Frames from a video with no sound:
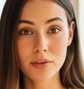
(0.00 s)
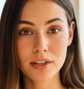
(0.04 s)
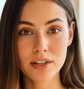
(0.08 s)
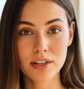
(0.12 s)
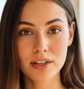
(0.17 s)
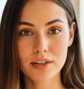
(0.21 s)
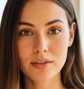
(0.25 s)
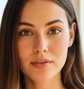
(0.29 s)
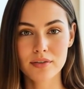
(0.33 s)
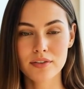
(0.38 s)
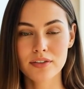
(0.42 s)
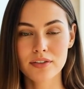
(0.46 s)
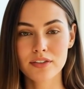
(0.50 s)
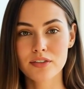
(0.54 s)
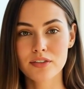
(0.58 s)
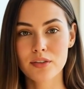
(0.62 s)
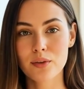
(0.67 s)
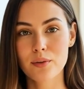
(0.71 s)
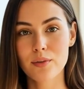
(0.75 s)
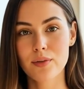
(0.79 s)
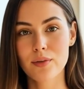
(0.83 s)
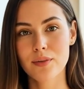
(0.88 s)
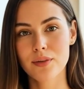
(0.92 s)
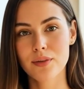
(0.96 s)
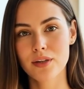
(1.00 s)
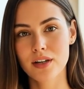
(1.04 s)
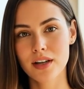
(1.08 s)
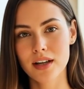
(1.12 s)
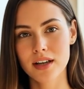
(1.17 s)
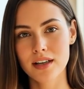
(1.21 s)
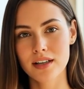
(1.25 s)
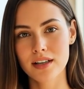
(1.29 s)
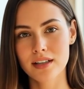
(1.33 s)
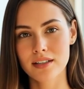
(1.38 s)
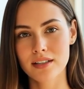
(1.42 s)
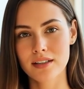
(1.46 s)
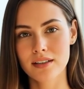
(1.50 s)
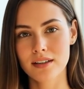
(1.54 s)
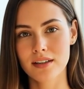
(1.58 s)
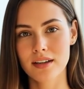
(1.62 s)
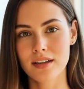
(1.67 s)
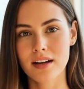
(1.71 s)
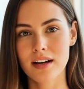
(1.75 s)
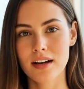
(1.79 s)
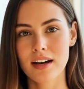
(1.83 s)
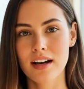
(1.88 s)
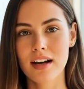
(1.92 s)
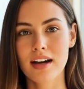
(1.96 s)
"but I've been admiring your
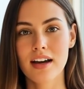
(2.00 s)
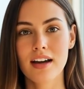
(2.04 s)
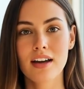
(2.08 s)
baby.